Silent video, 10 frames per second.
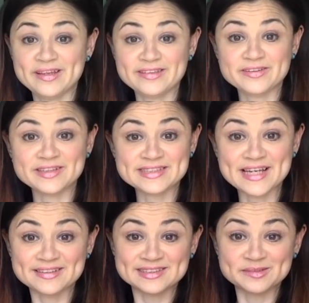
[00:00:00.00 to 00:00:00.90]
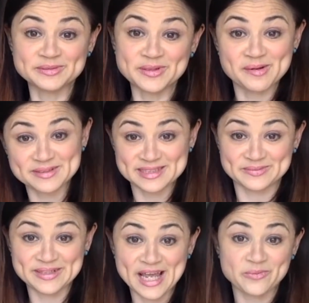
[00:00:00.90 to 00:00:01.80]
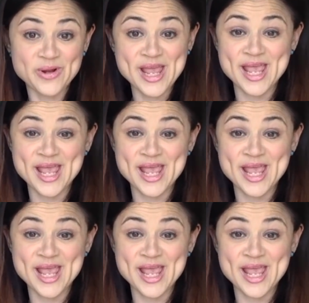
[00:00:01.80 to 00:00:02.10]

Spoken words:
hit 30,000 subscribers this weekend! Woo!